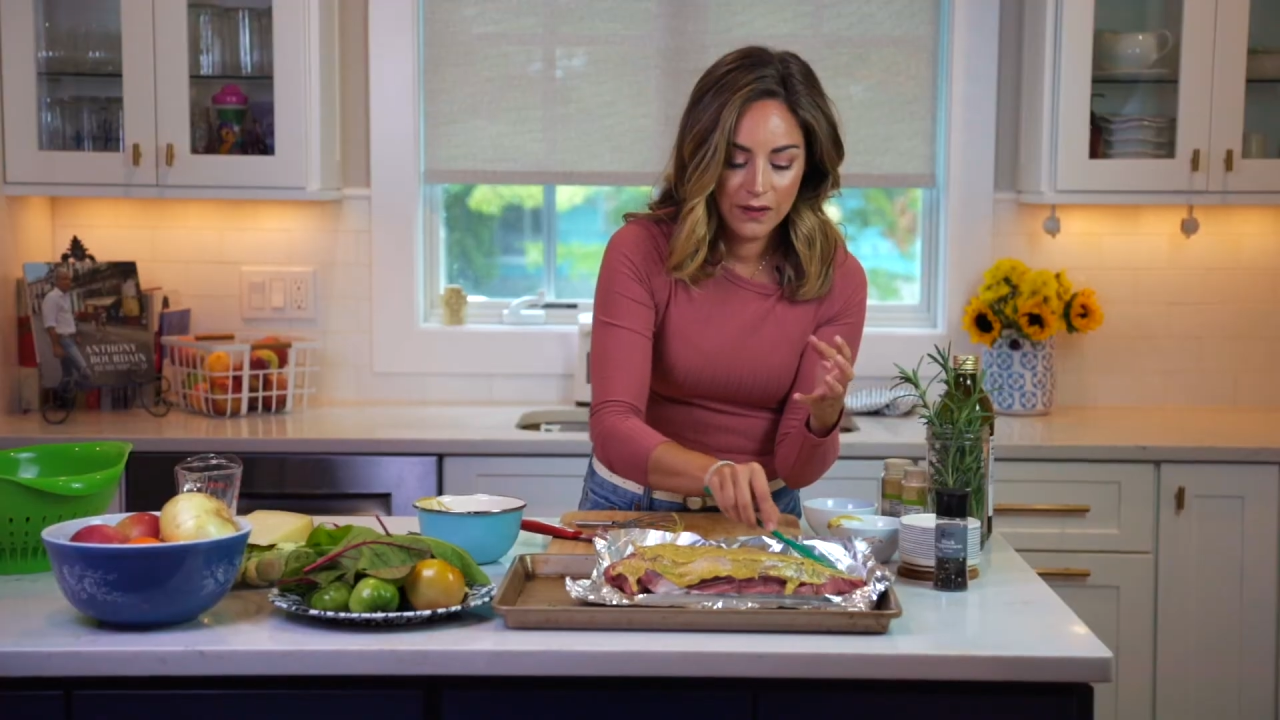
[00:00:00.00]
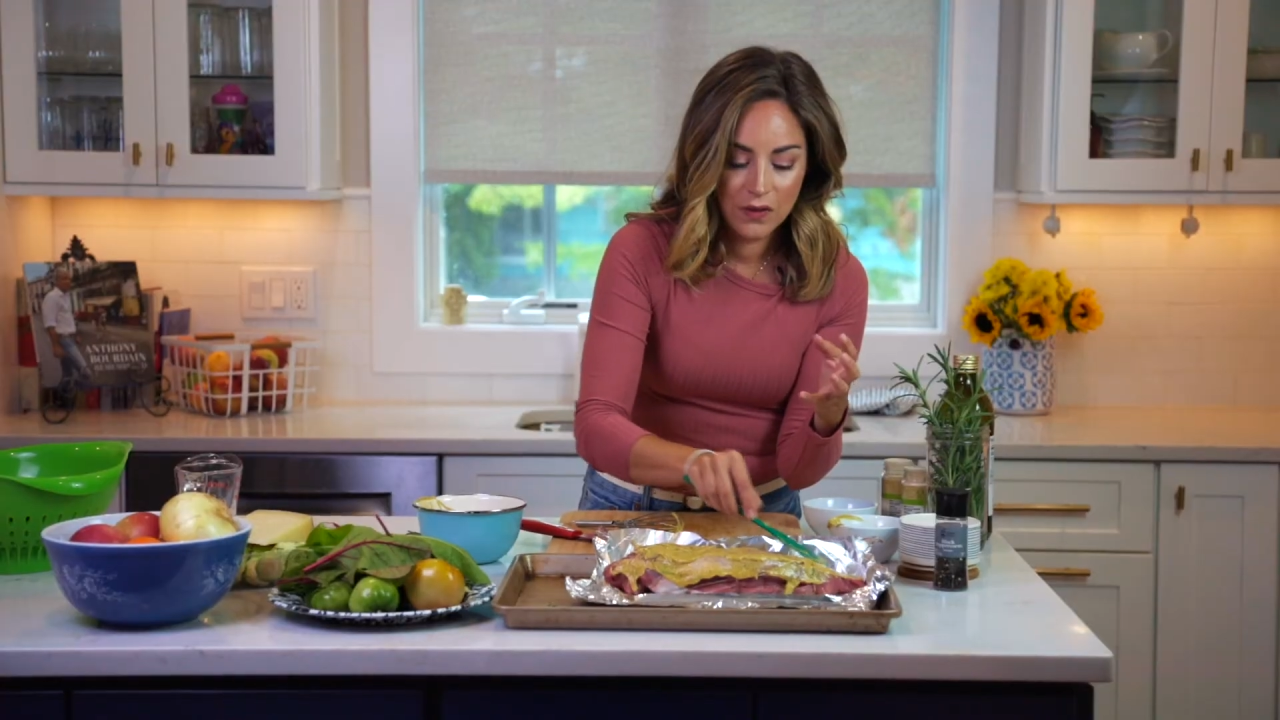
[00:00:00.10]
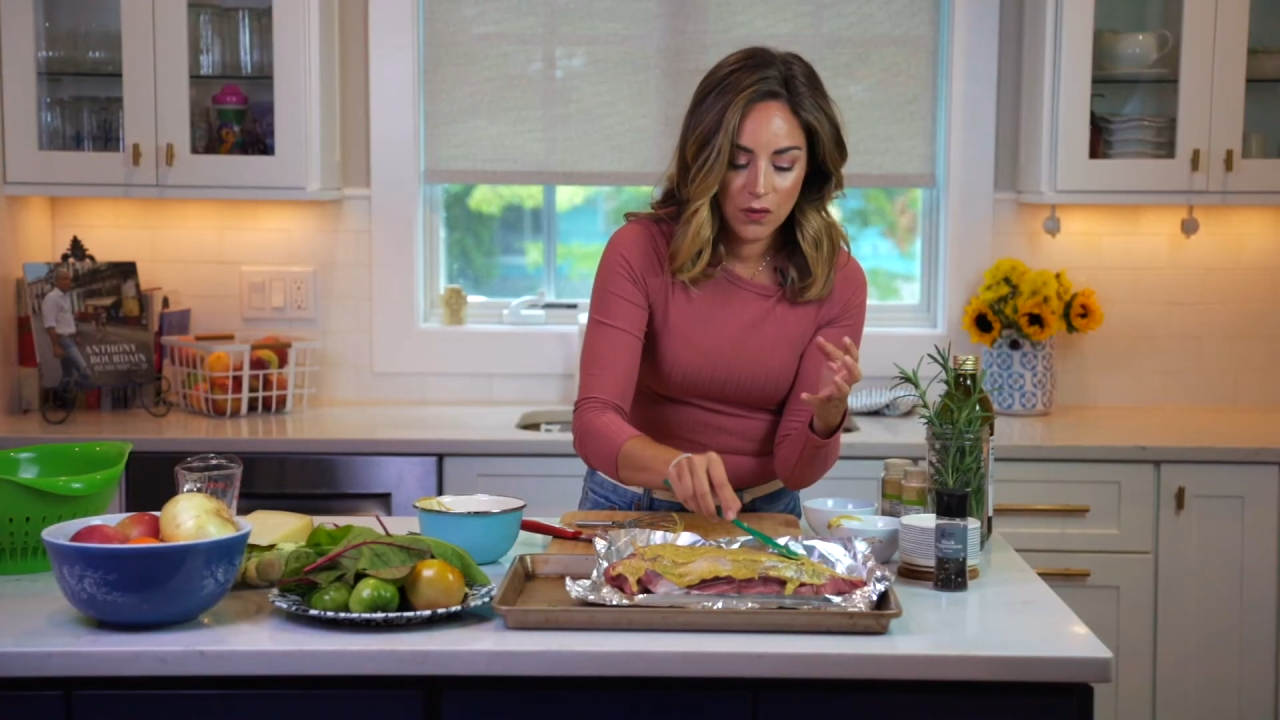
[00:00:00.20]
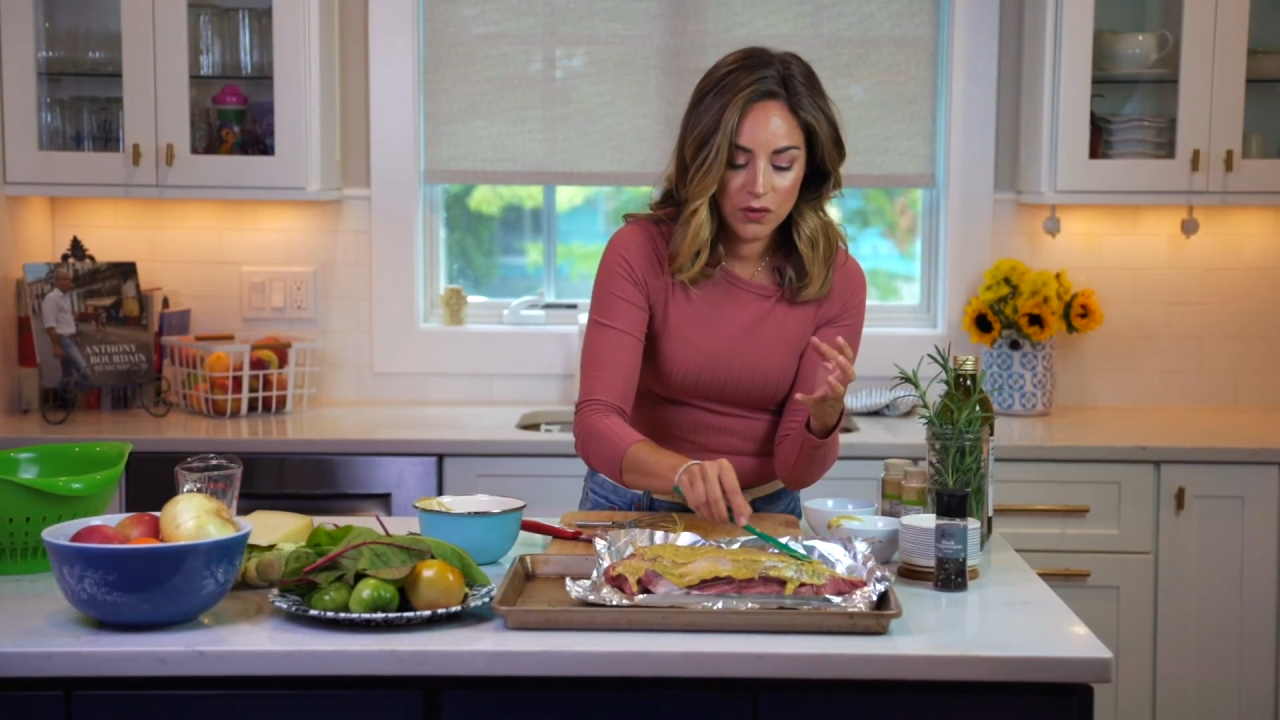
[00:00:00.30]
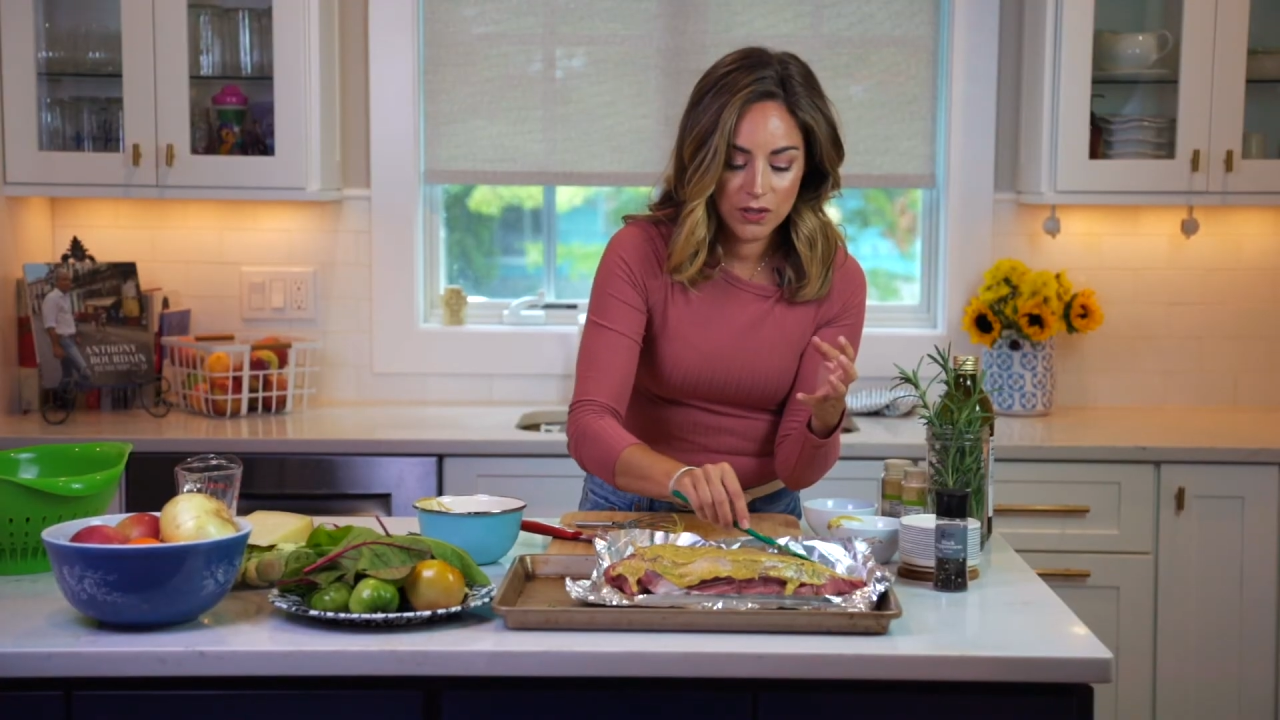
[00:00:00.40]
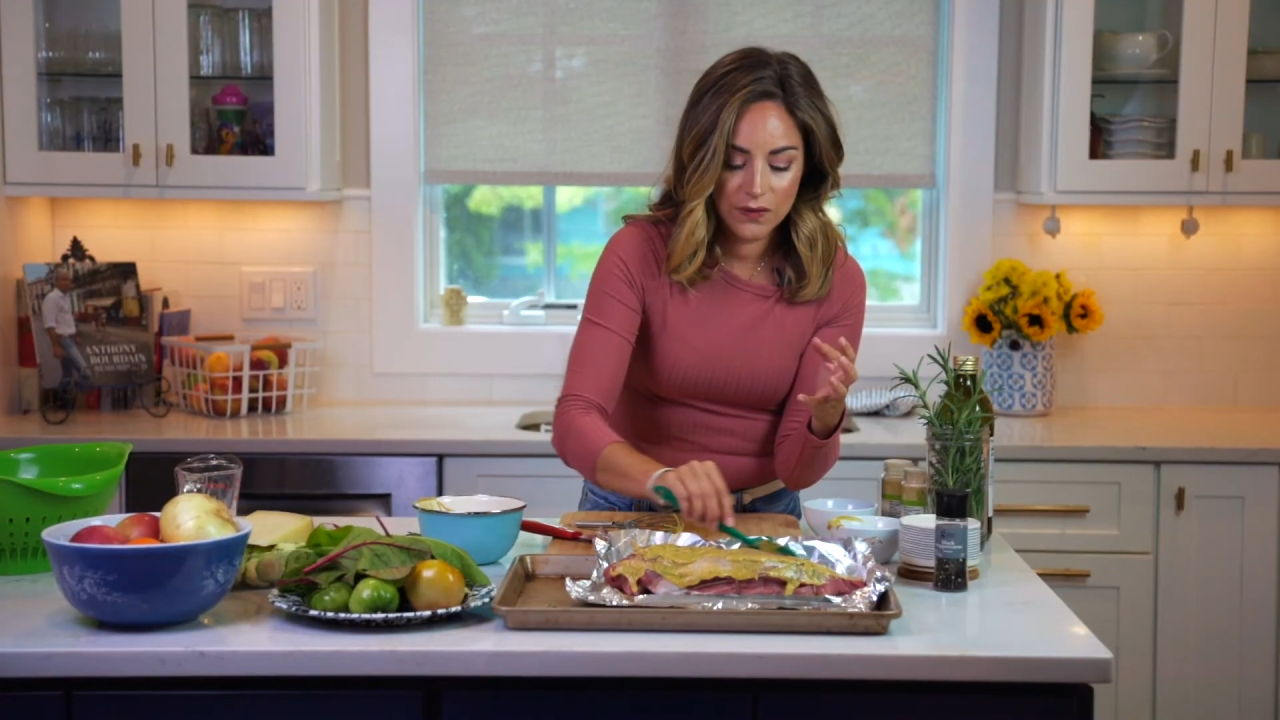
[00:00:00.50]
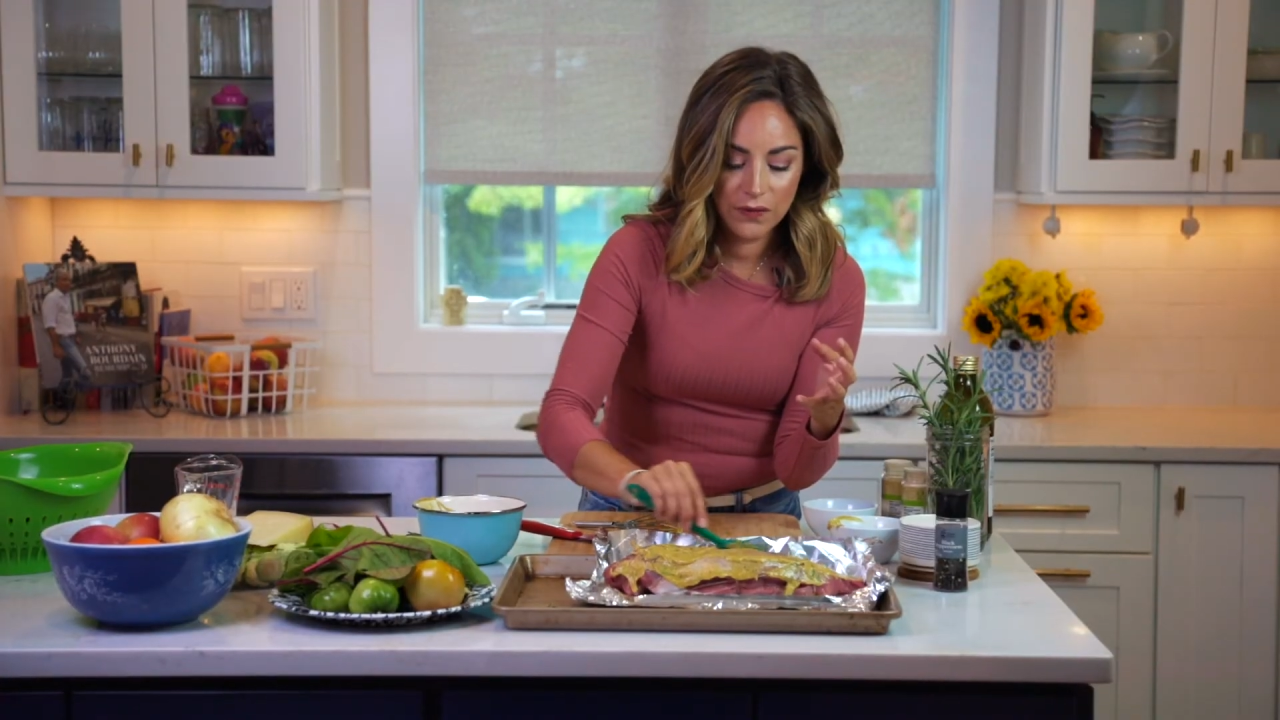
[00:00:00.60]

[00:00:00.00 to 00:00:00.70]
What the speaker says: gorgeous